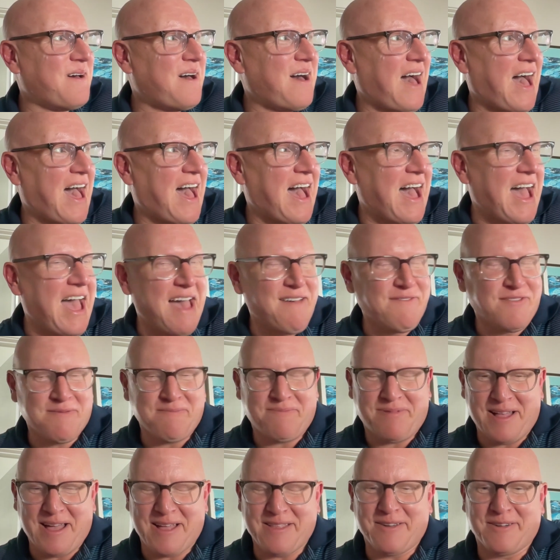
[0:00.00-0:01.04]
I
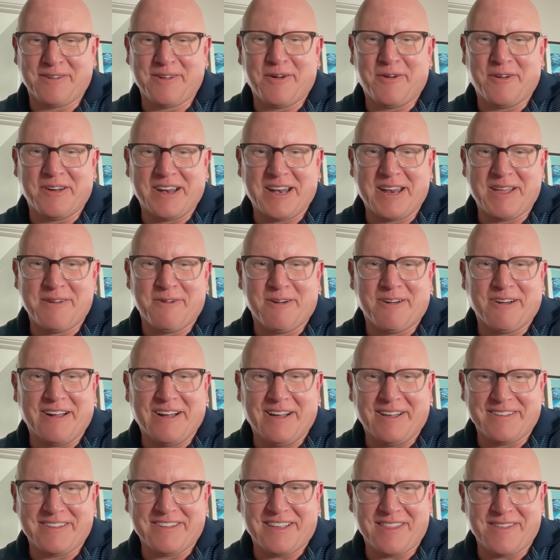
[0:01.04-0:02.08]
haven't planned on going anywhere
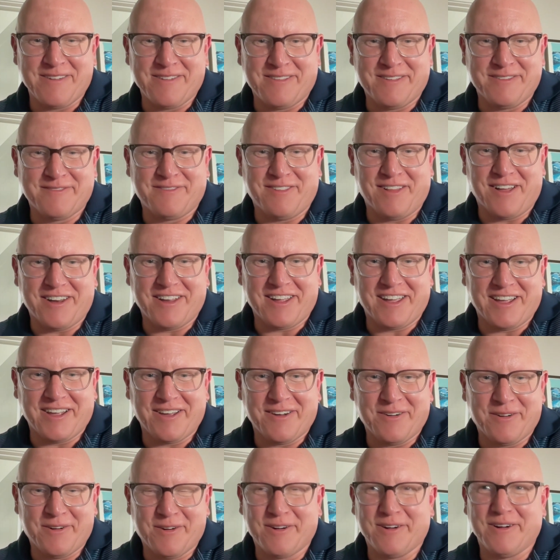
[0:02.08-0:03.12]
else other than
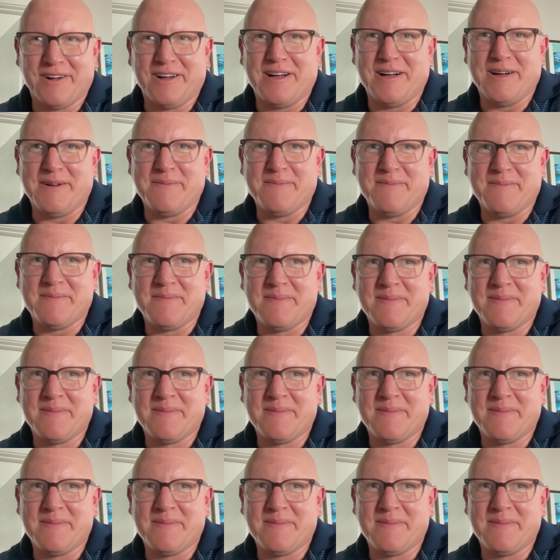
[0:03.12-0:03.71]
flooding, or